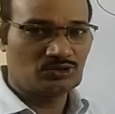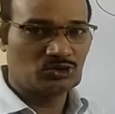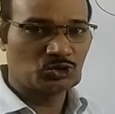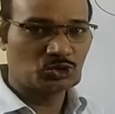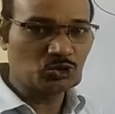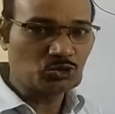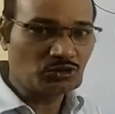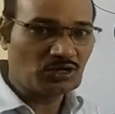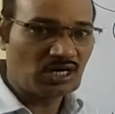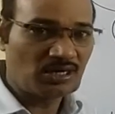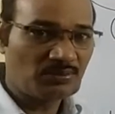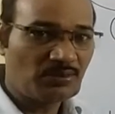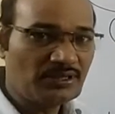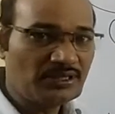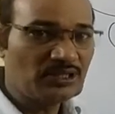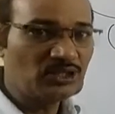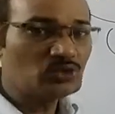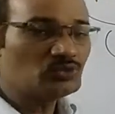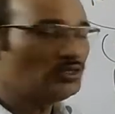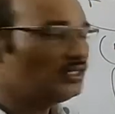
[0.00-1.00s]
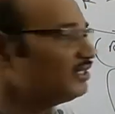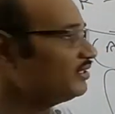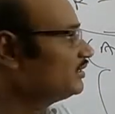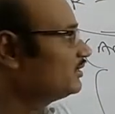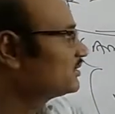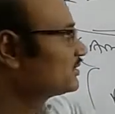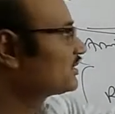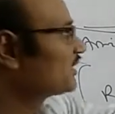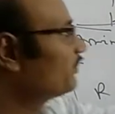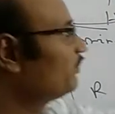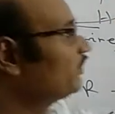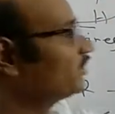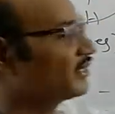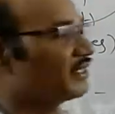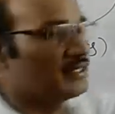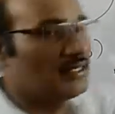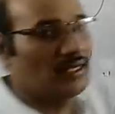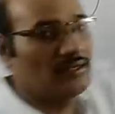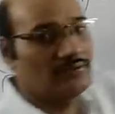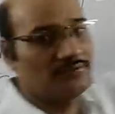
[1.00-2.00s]
to convert into a stable
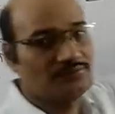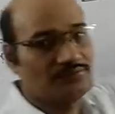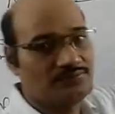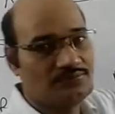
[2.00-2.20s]
cation.